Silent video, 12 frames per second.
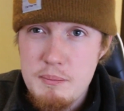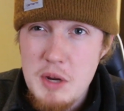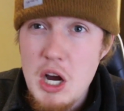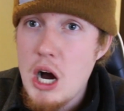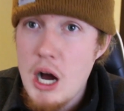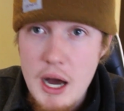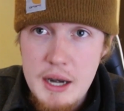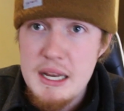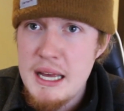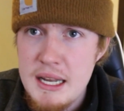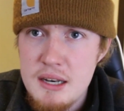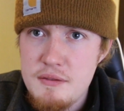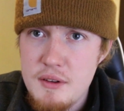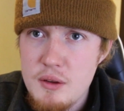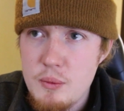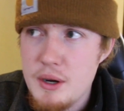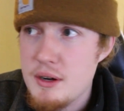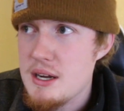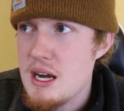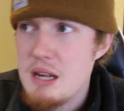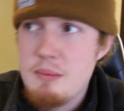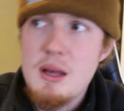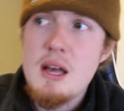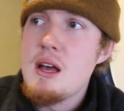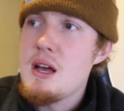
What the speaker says: content for the wintertime